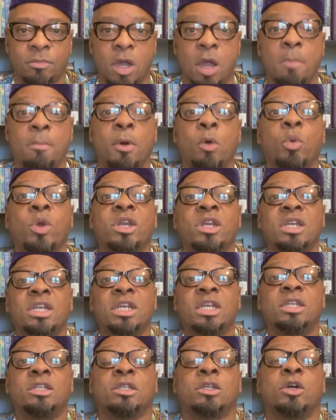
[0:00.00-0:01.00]
But we
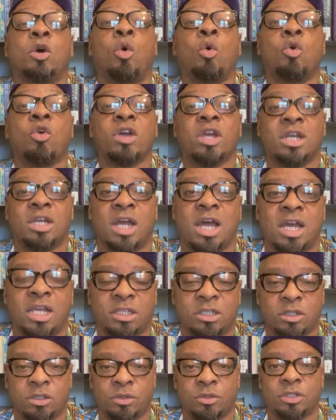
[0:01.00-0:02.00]
need to
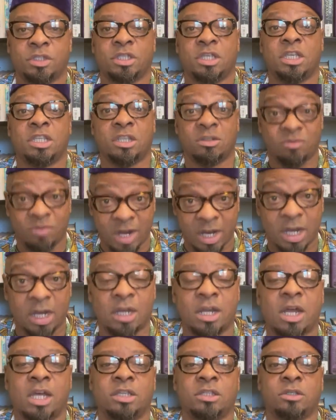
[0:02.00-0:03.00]
organize those things and
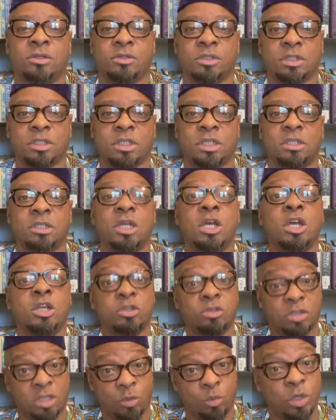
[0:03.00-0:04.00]
recognize those things
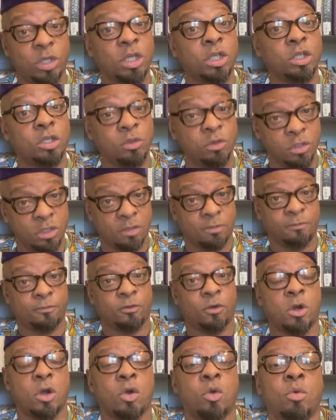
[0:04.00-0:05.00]
so that we can use them
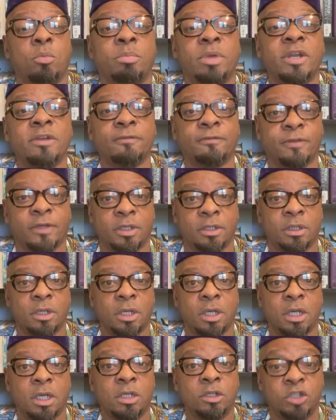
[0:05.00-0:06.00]
for our own benefit,
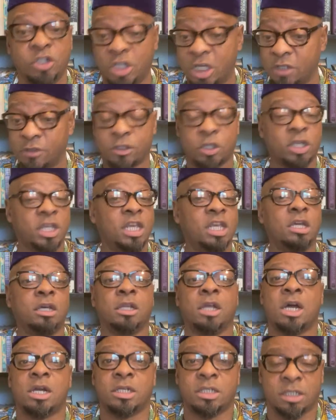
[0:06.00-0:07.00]
just to heal
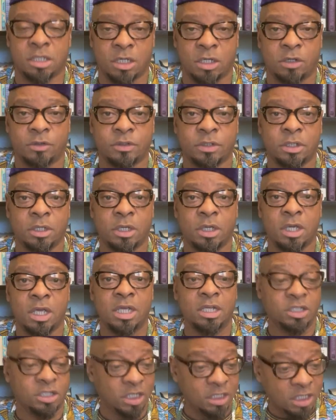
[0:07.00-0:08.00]
ourselves,
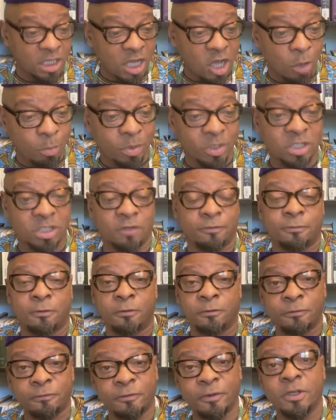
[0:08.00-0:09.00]
just to help us to
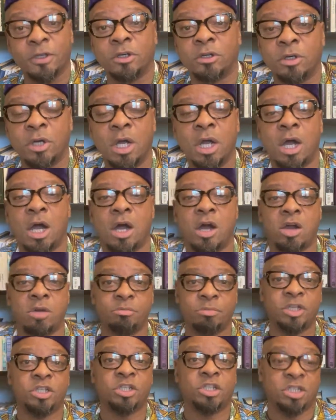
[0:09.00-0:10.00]
fulfill our
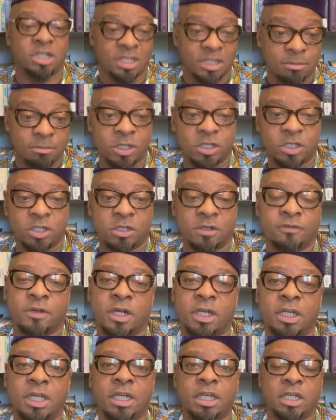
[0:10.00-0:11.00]
mission and the mission of
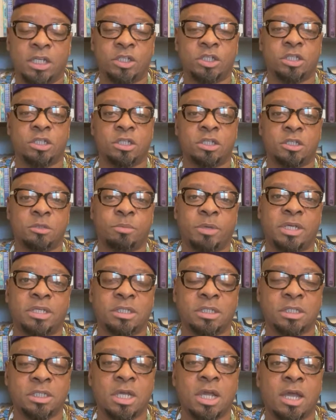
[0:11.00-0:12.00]
our lineage in this space
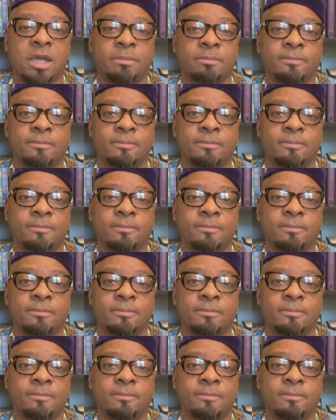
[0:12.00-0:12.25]
and time.